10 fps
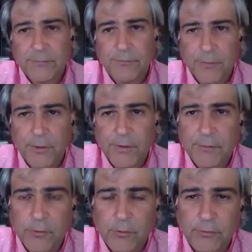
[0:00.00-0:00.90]
very
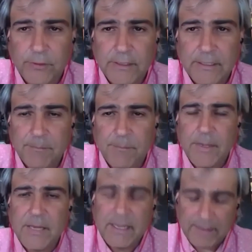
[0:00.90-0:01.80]
difficult.
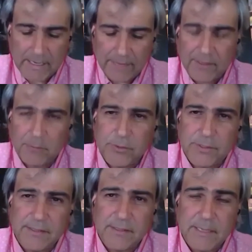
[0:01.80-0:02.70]
And I think we're
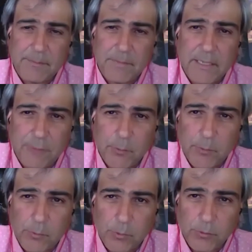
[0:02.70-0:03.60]
seeing the same thing everywhere
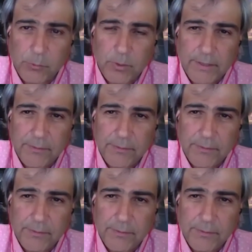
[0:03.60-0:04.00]
worldwide.